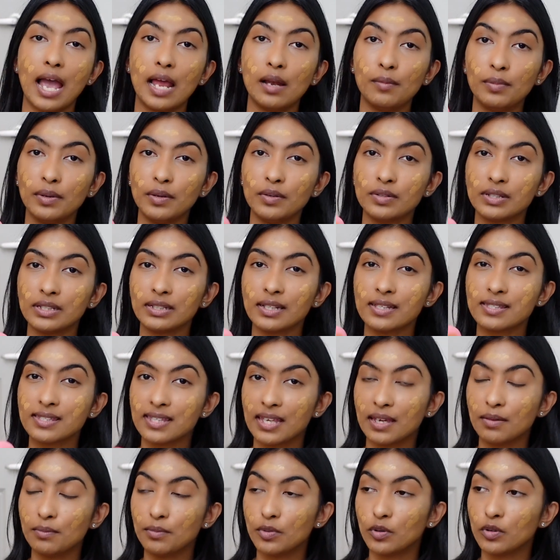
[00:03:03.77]
I'll be using the
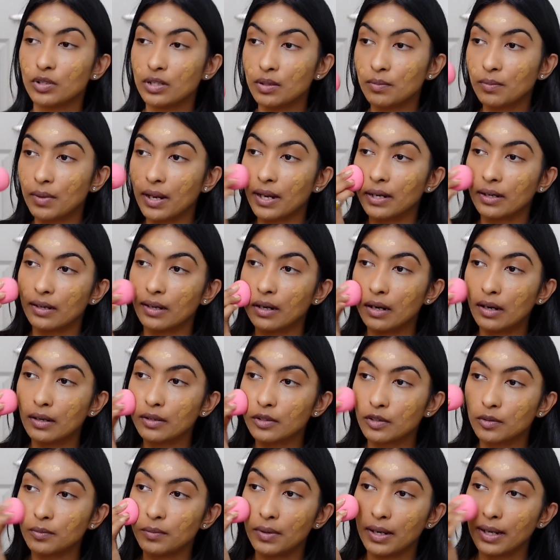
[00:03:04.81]
same beauty
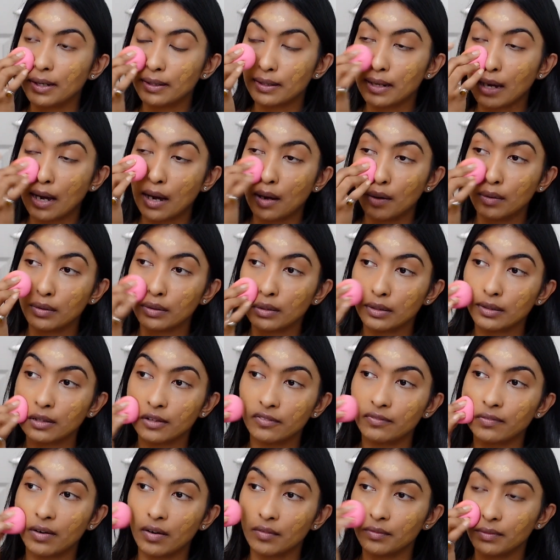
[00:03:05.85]
blender to blend out
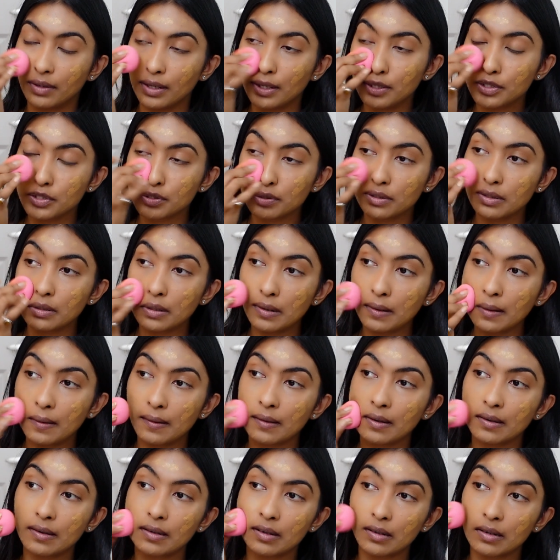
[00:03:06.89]
the
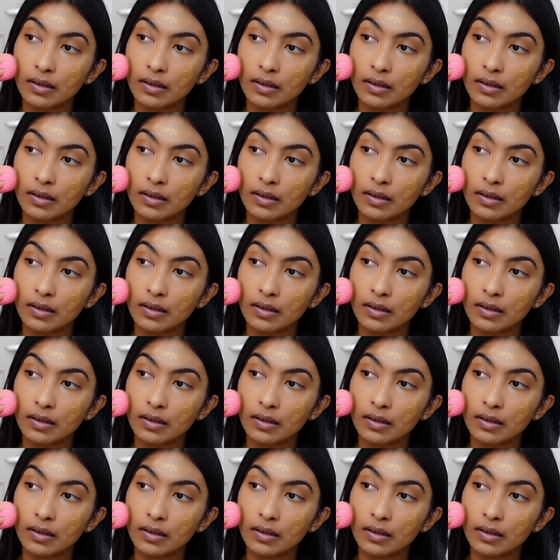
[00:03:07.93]
foundation.